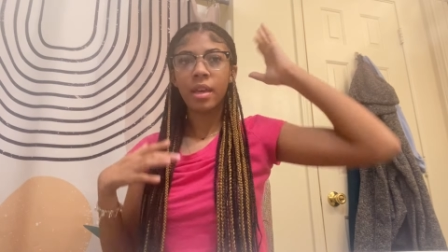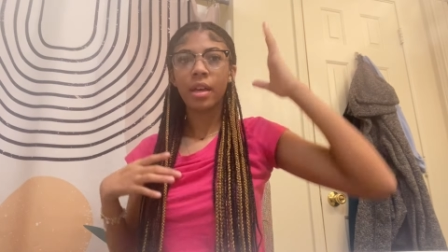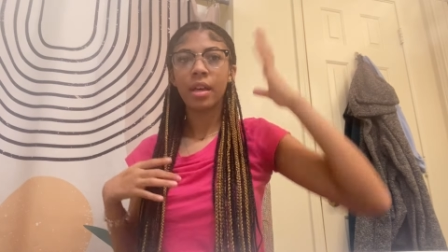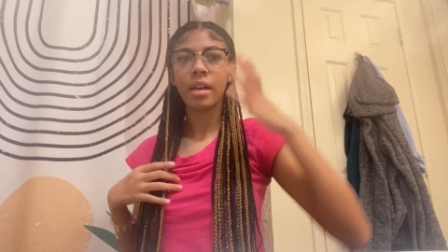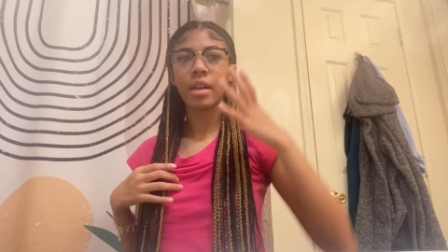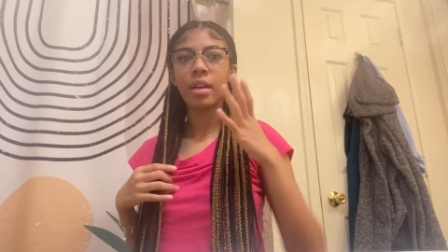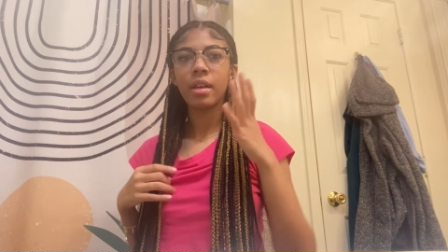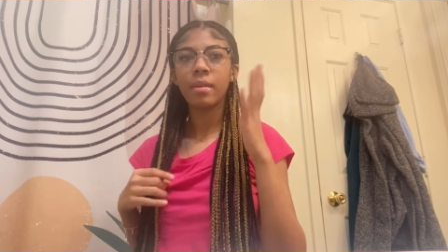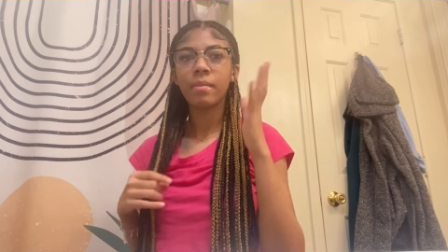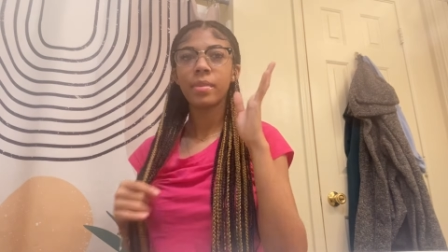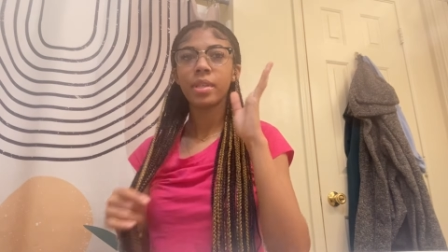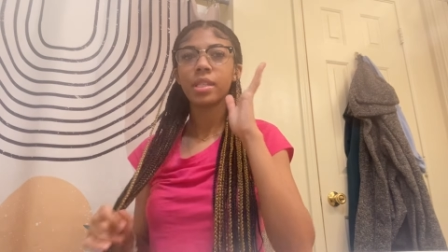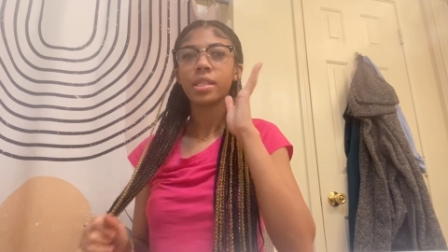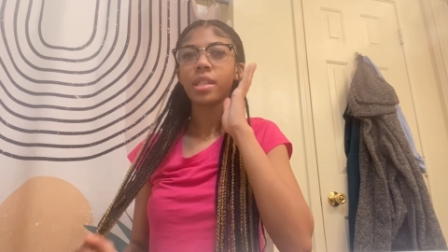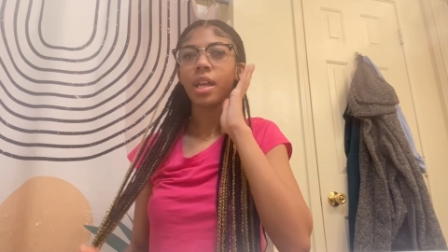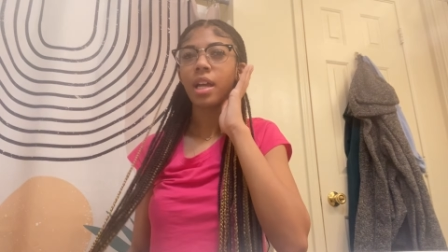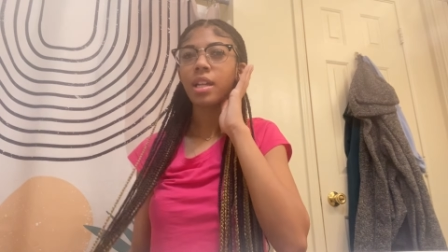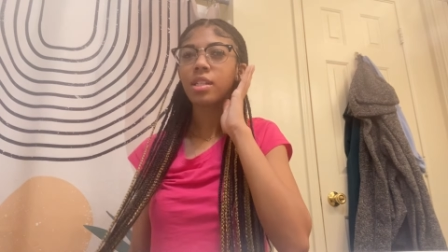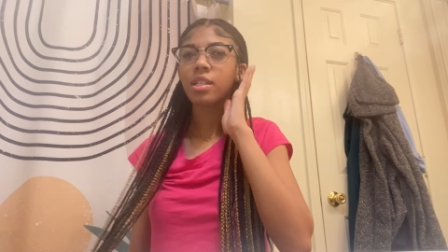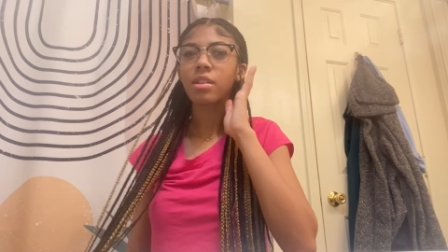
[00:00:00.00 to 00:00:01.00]
Um, is
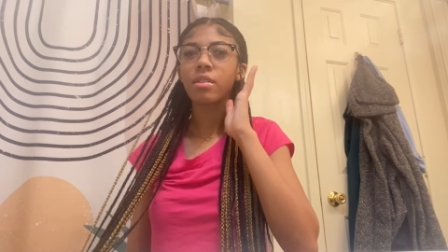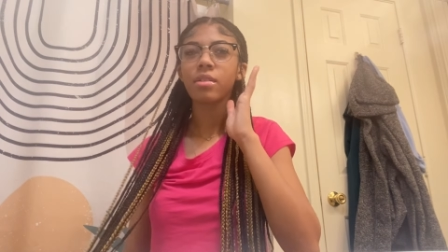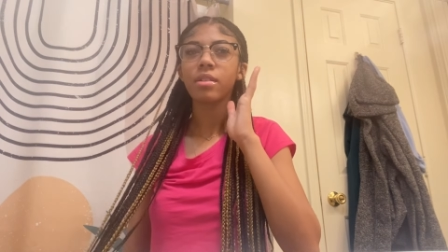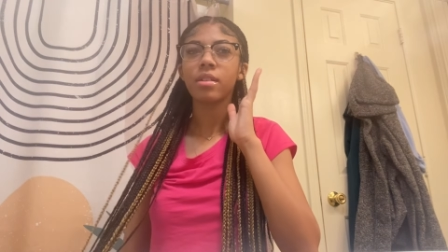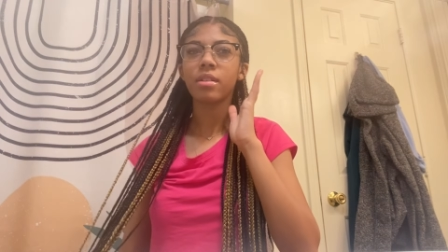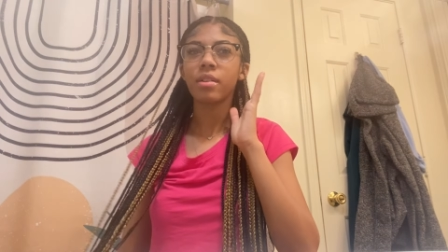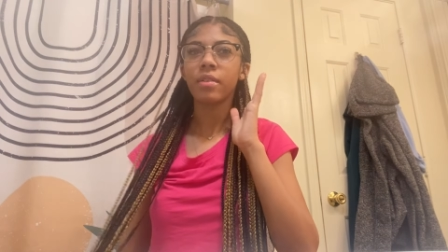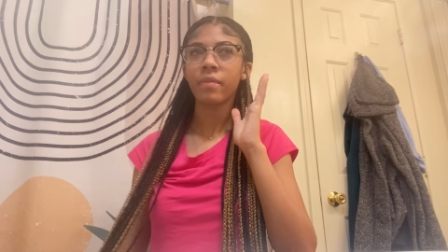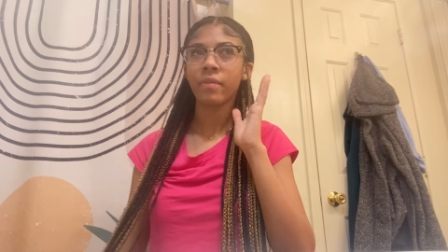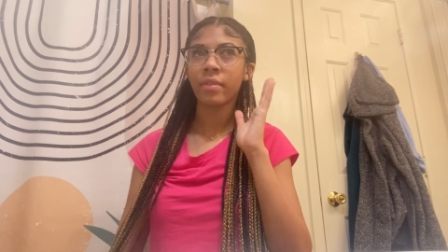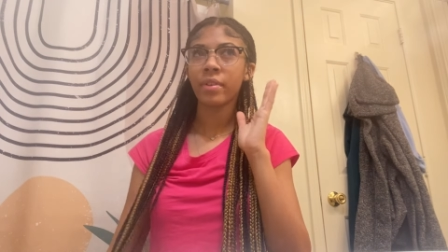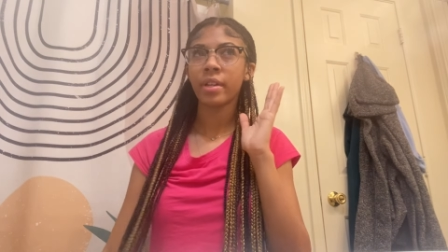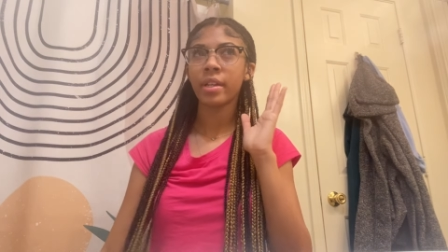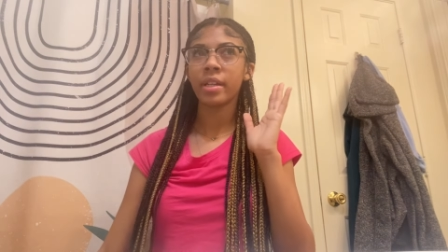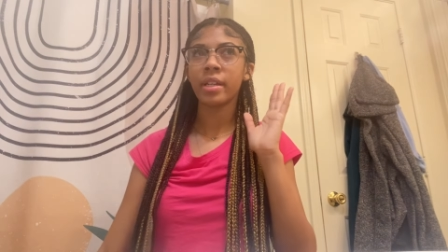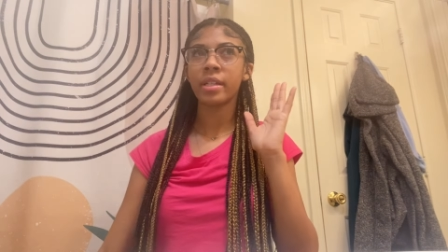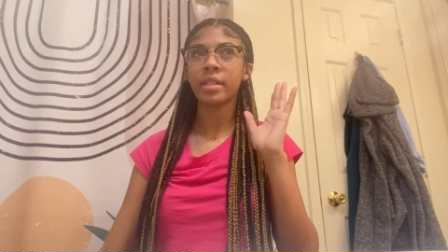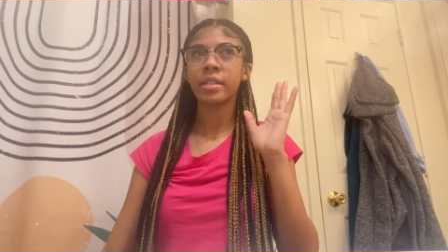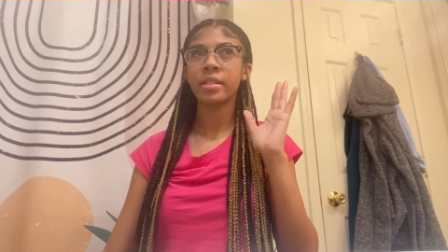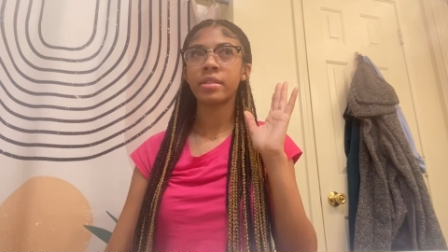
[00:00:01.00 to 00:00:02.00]
that your
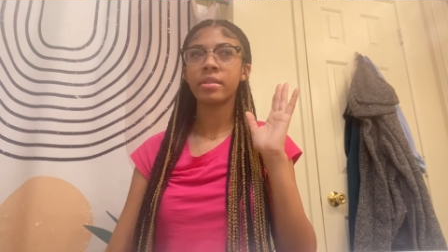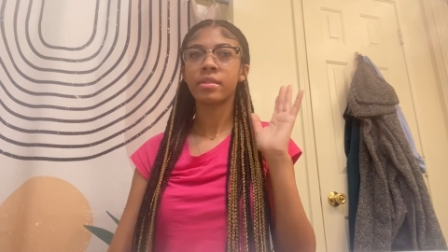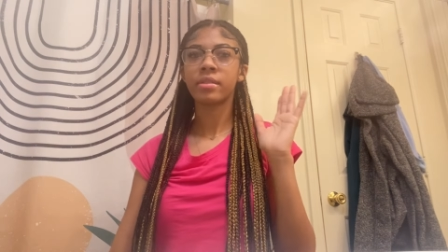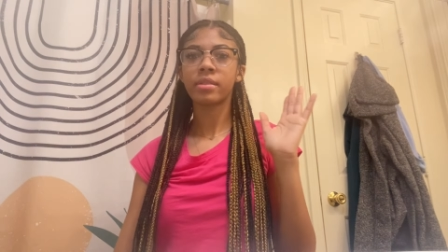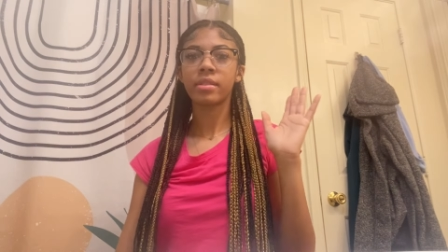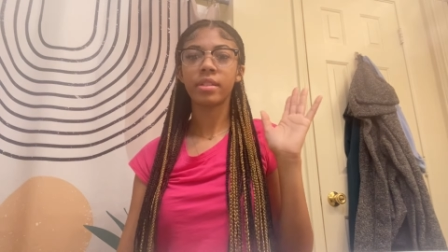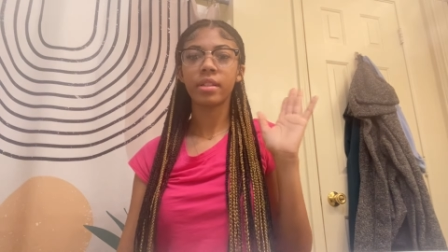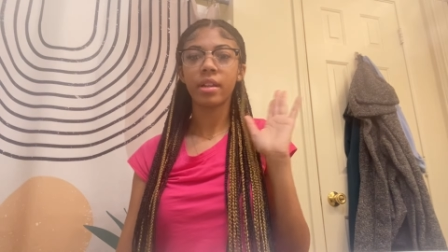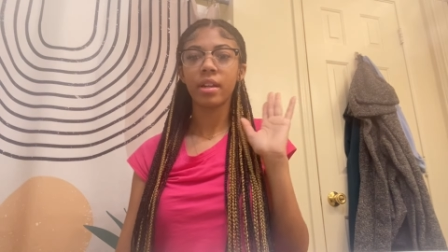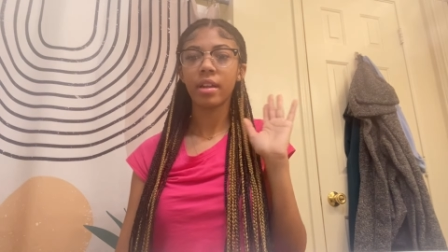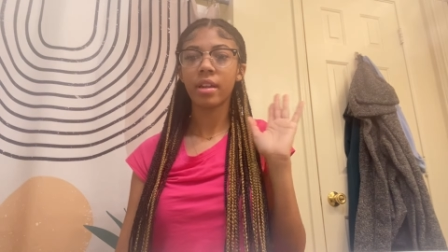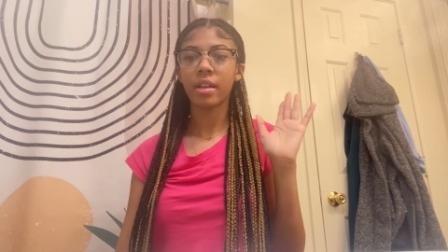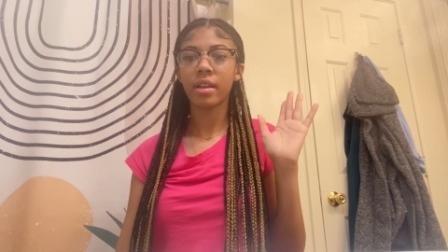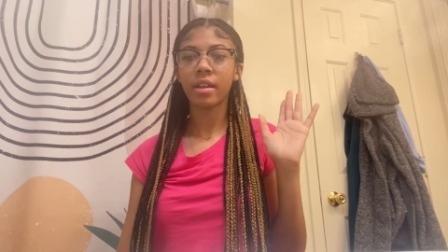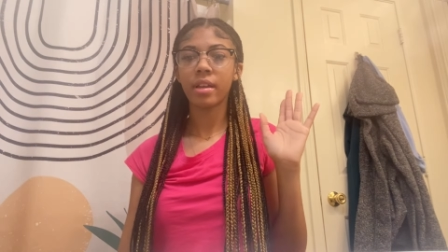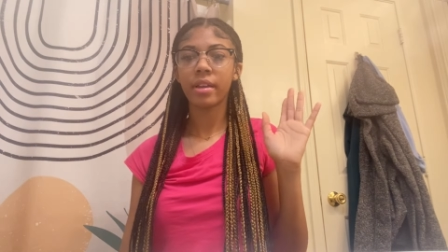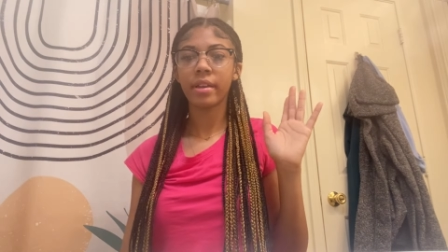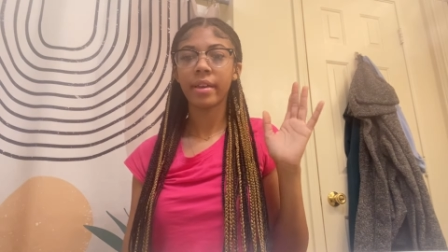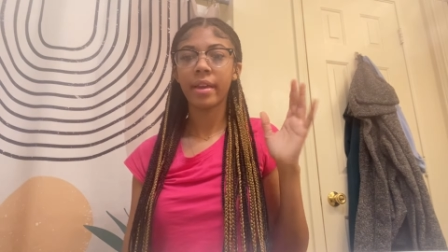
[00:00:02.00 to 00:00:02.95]
girlfriend? Da -da -da.